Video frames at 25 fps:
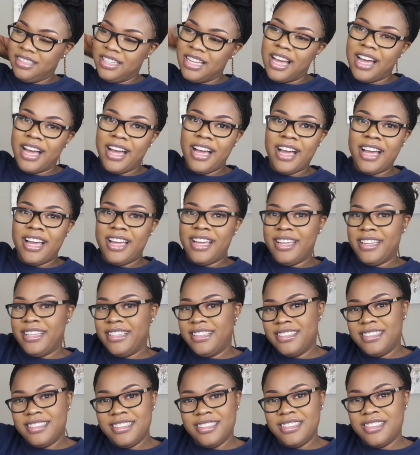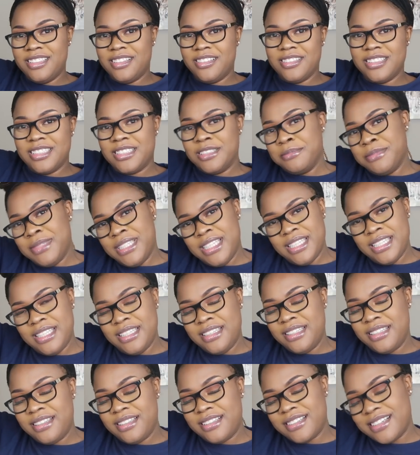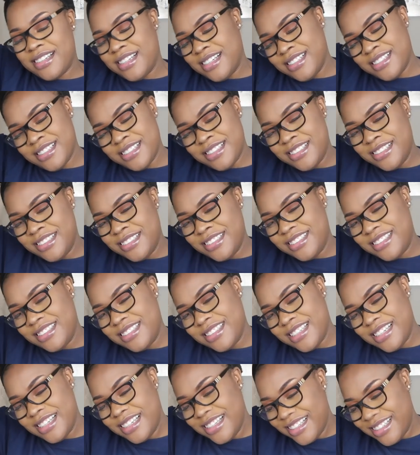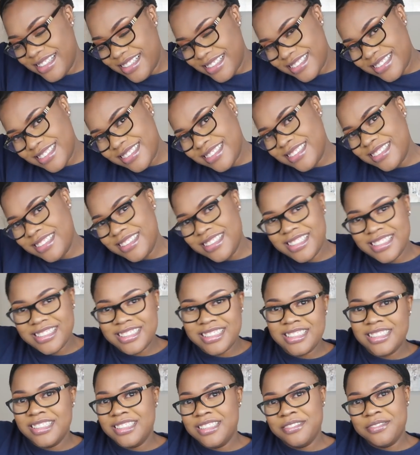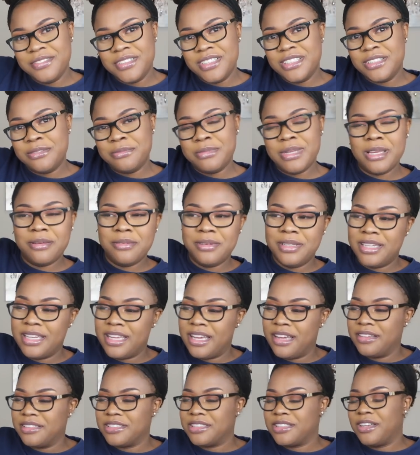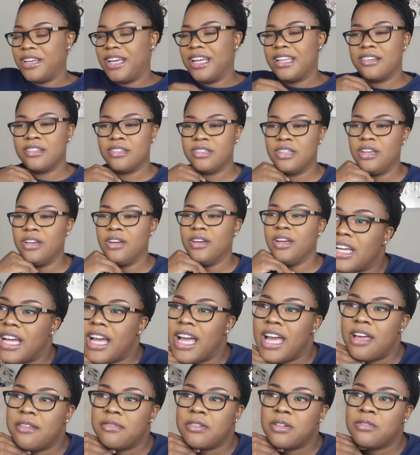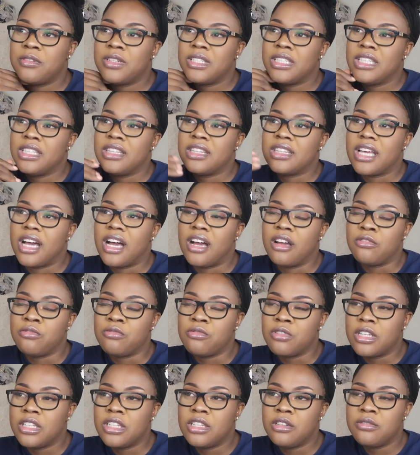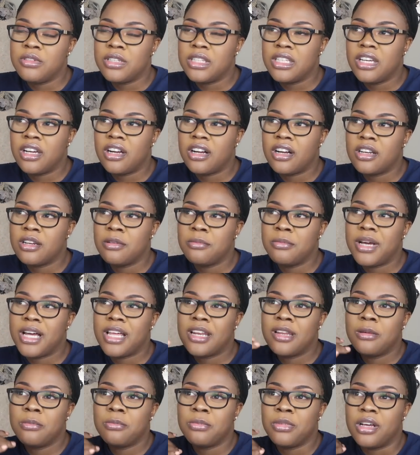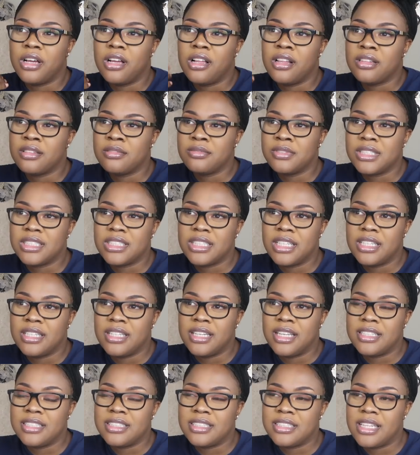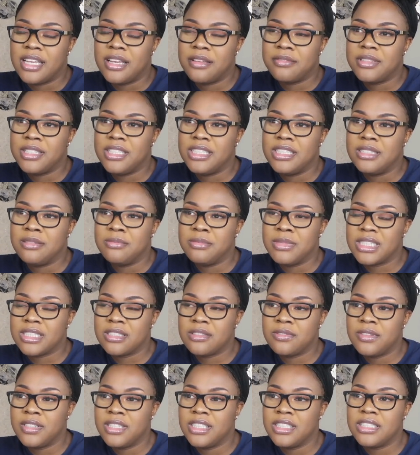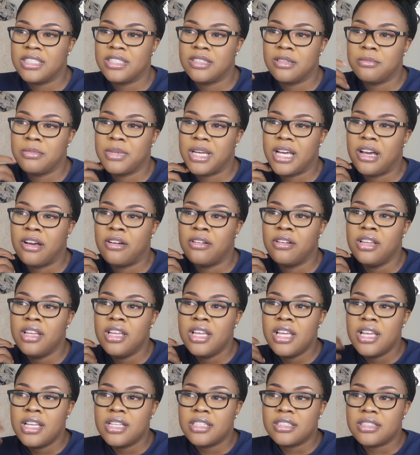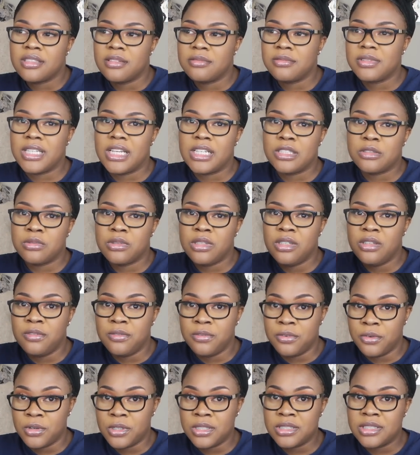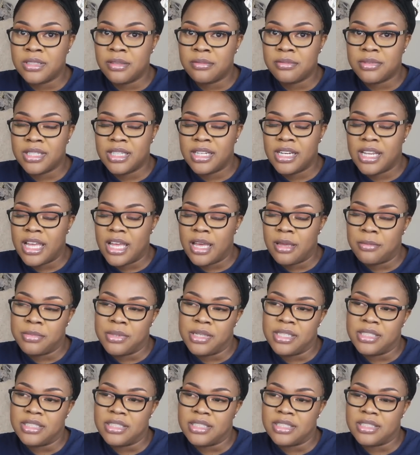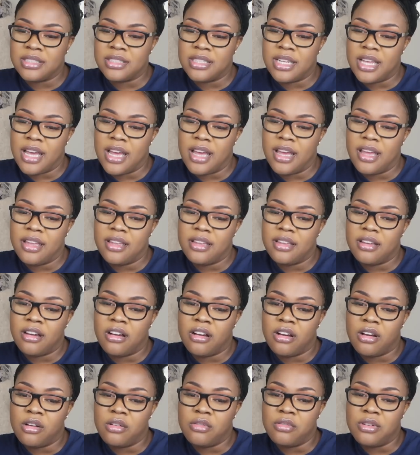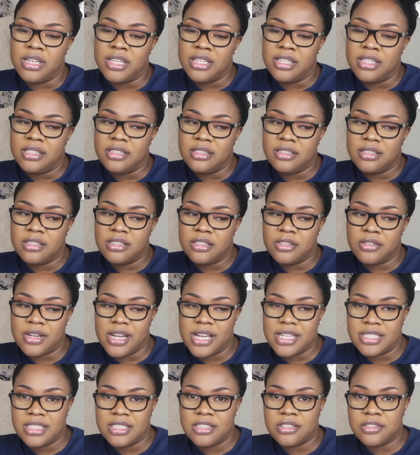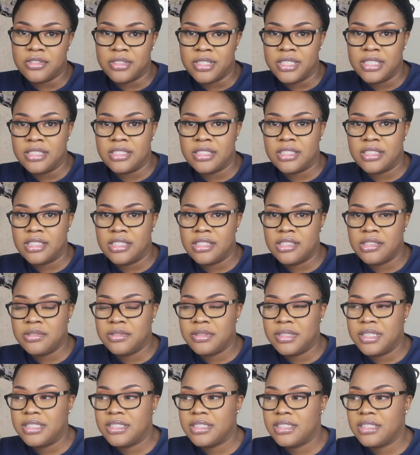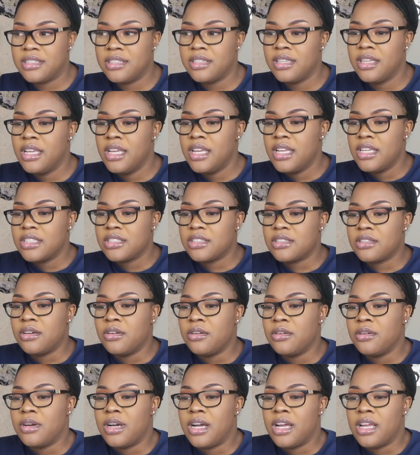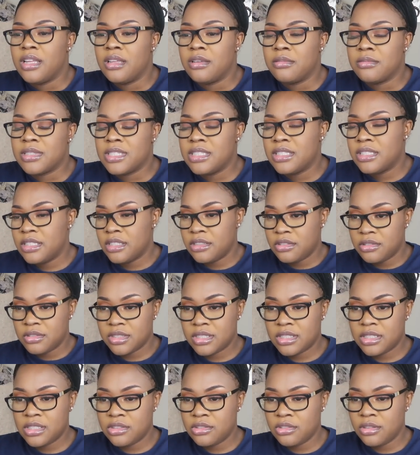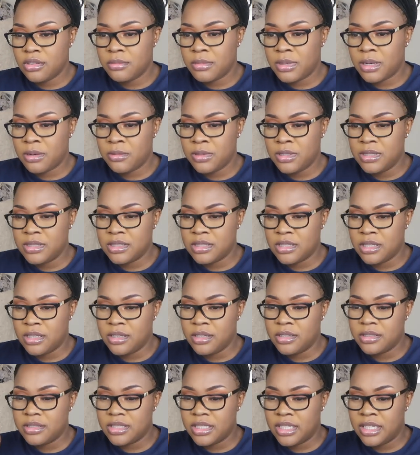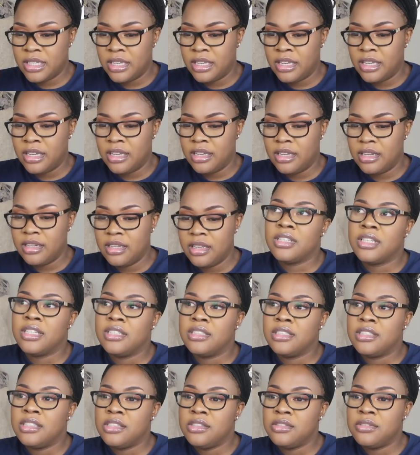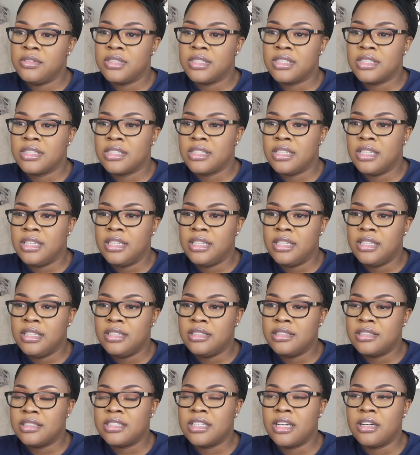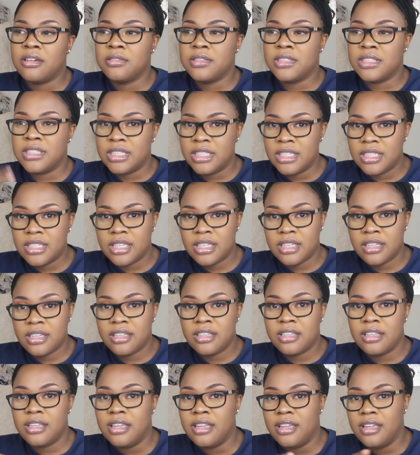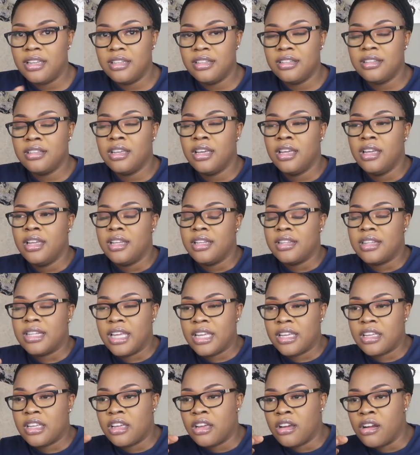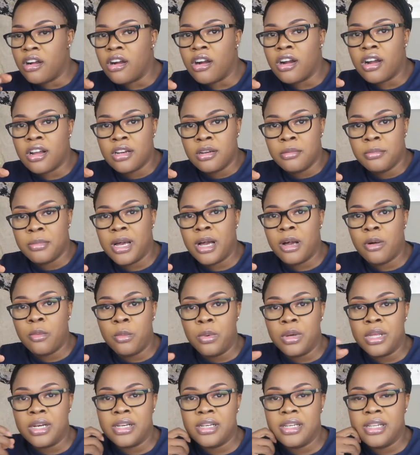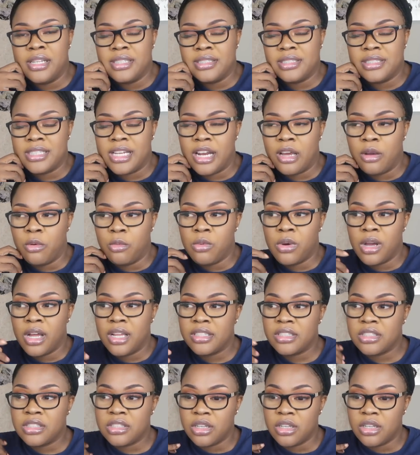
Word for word: Hi, you know, it's me, Colors. Uh, let's deliver this baby now. So I don't know. I haven't really thought really, really hard about it, but all of a sudden I just have these mixed feelings about sometimes when you force something to happen, it's just not always the grass is greener situation. So I am continuously doing my research and continuously self-seeking and thinking hard about what it is that I want.